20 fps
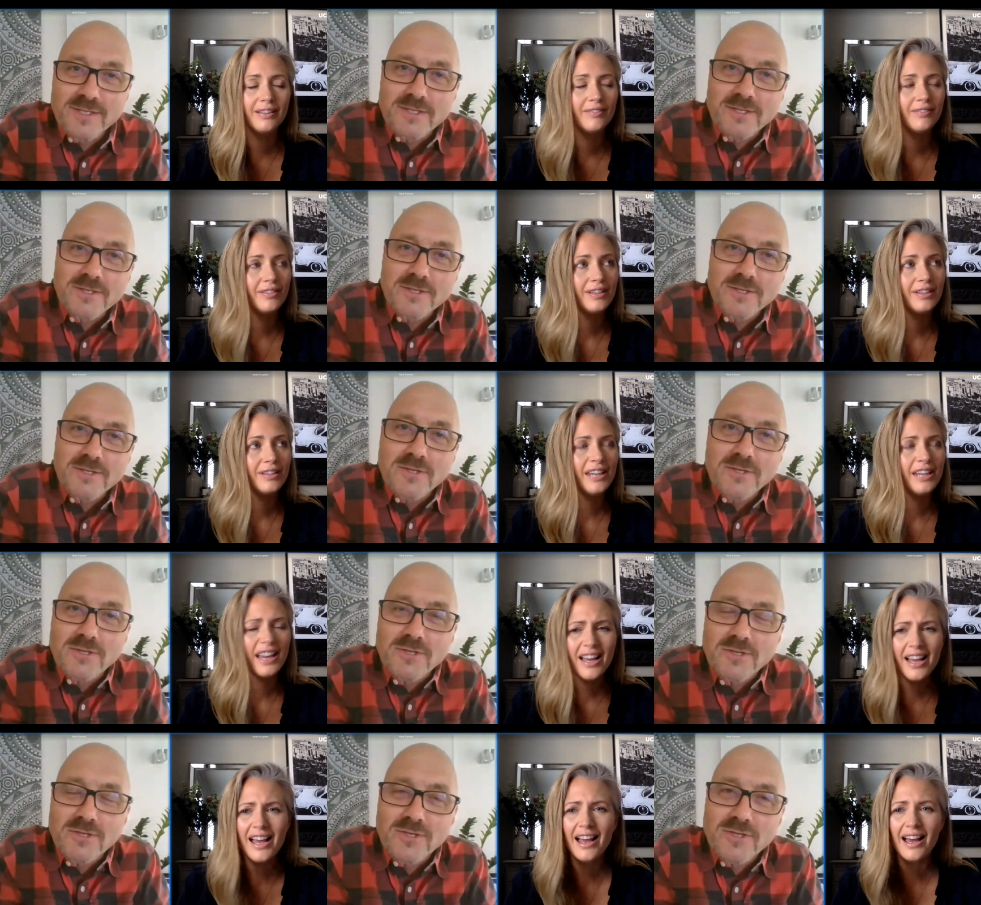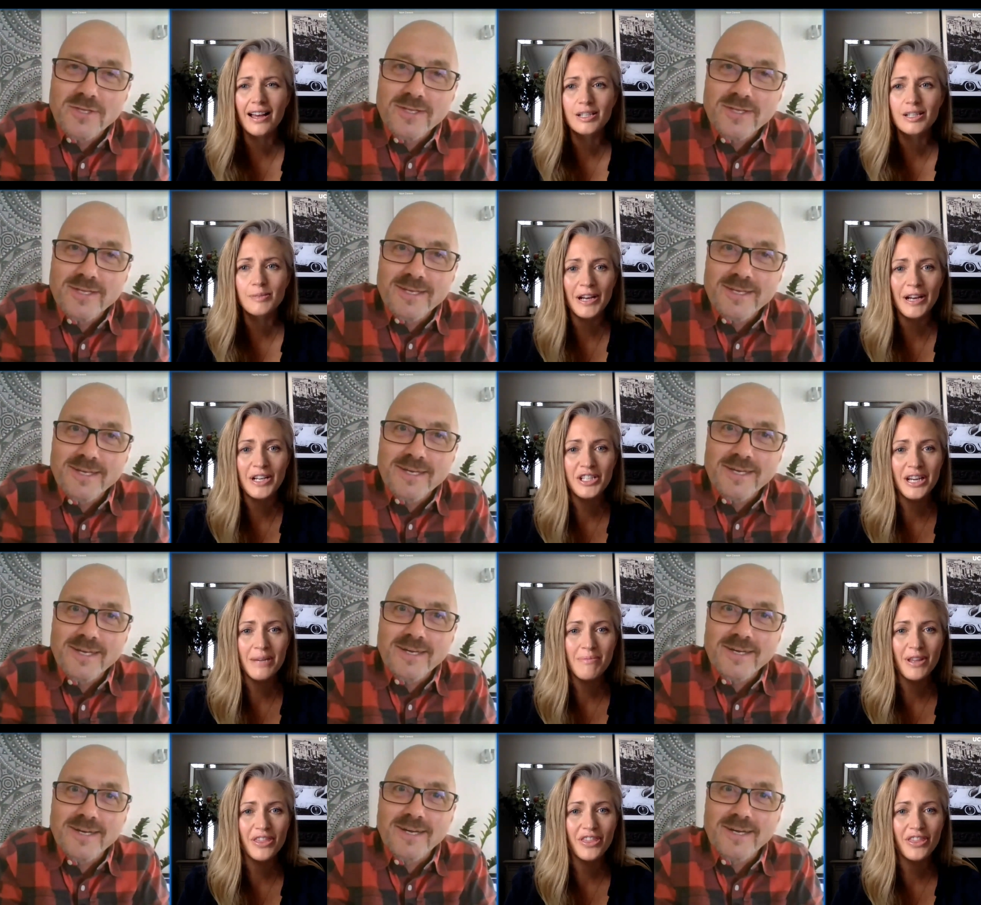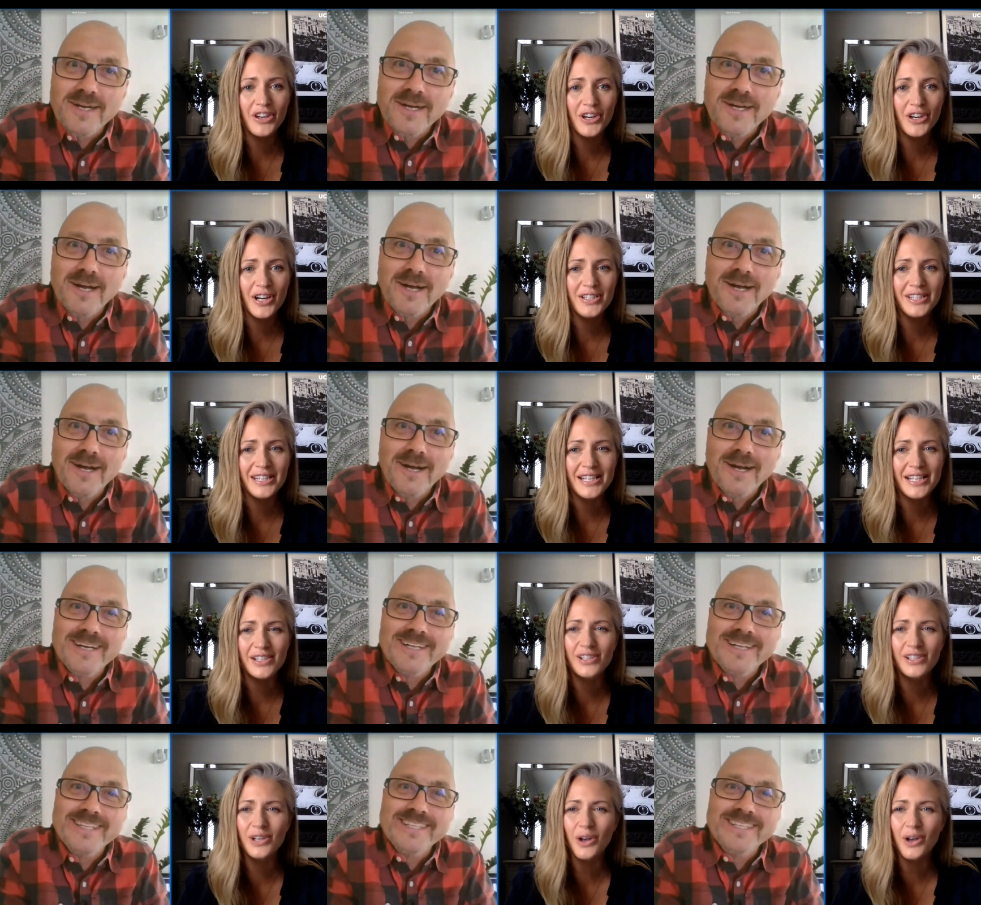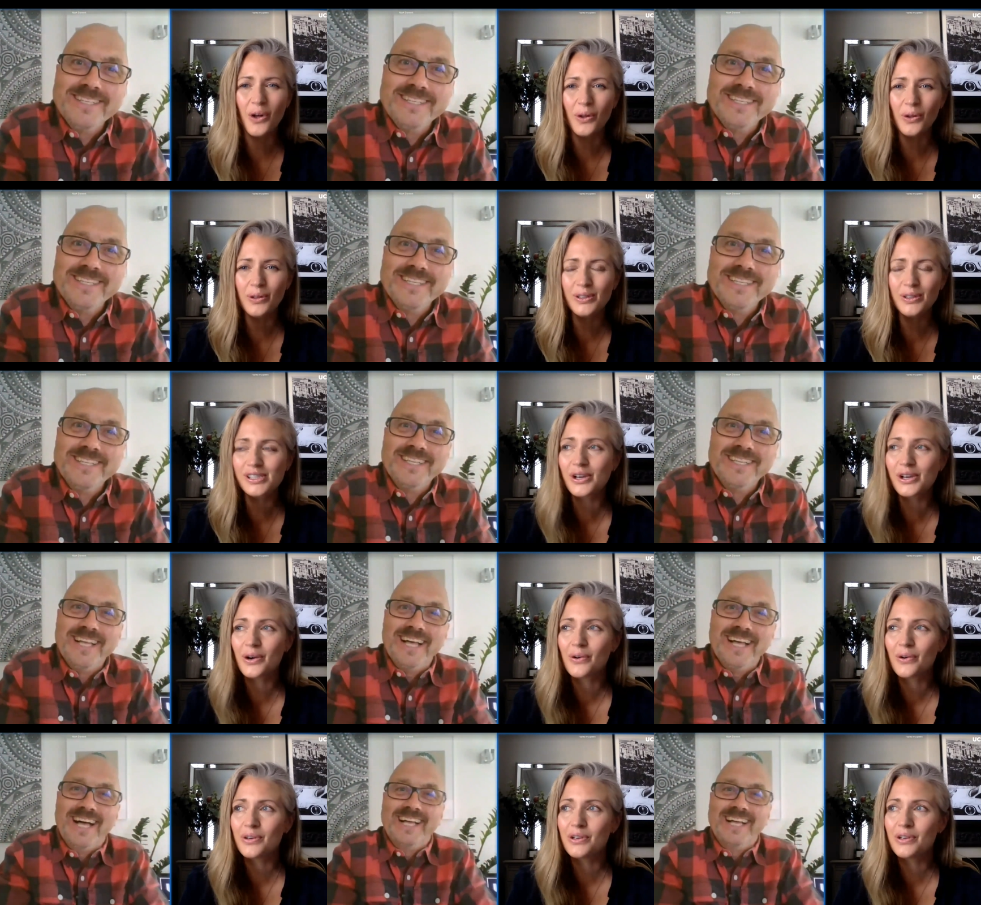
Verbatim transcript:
Speaker 1: Yeah, especially in my 30s, because also you